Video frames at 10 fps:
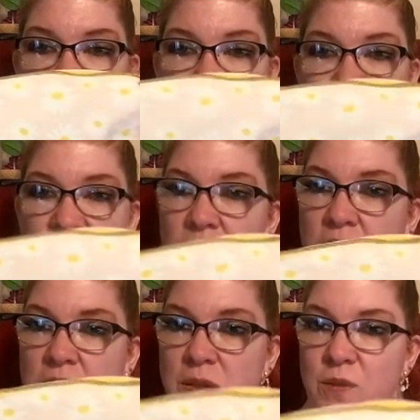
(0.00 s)
different
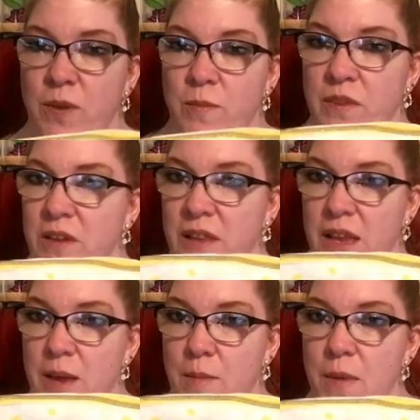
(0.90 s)
color from the
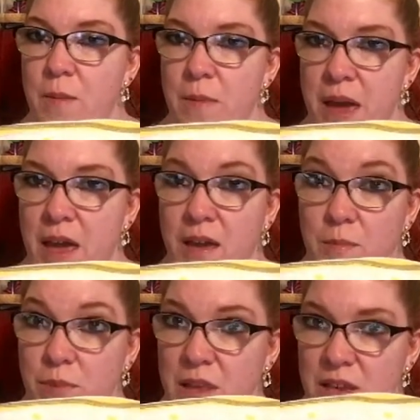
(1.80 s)
Glam bag
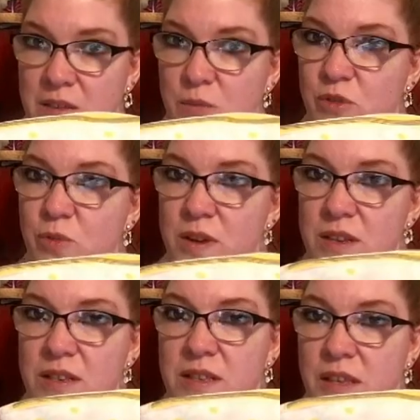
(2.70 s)
plus, which
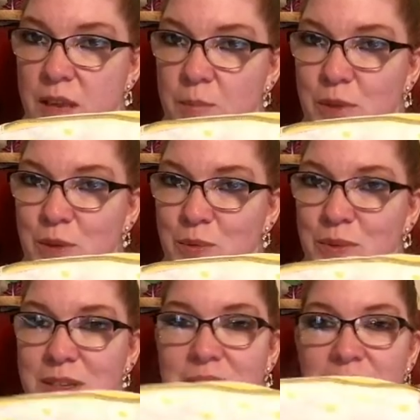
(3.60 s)
was light blue.
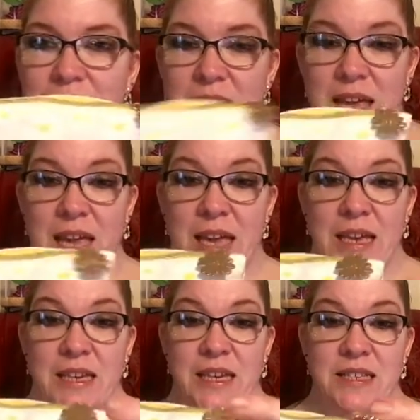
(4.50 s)

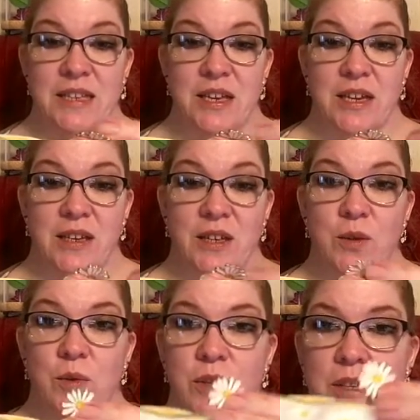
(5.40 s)
And it's got a
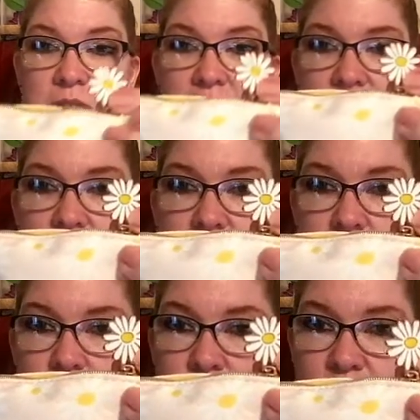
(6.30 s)
cute little
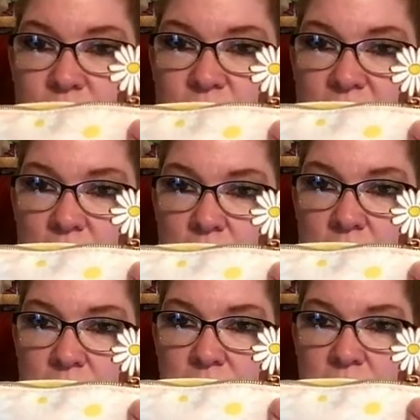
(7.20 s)

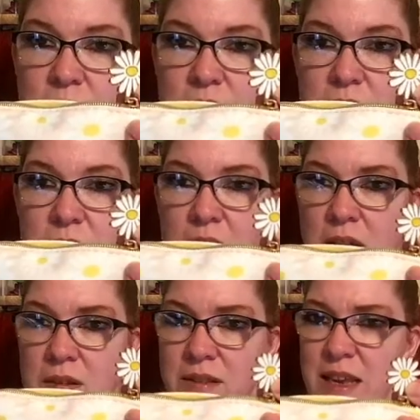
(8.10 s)
flower,
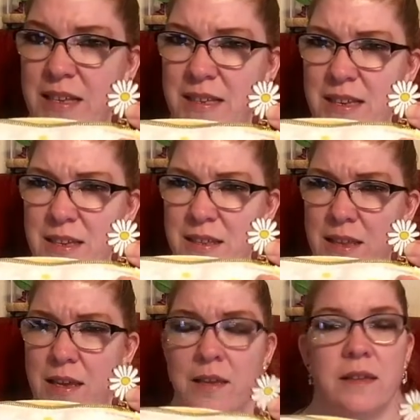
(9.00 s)
daisy, I
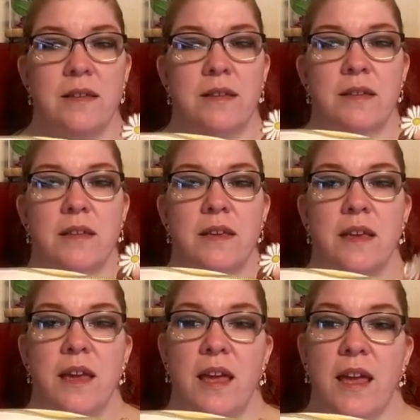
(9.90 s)
think.
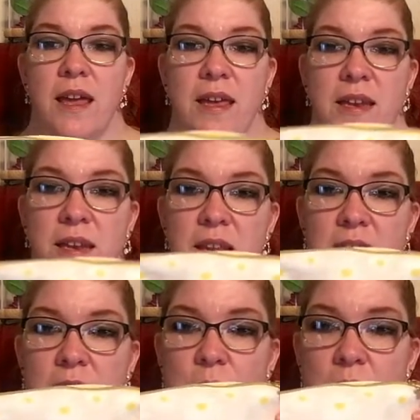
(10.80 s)
And
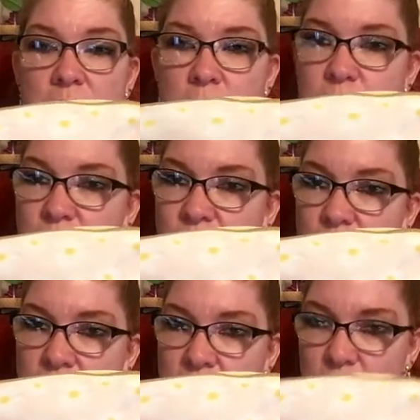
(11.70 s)
anyway,
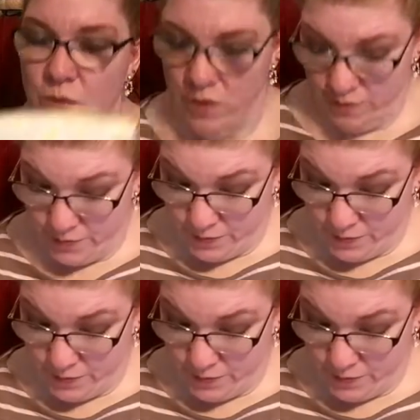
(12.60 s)
very cute.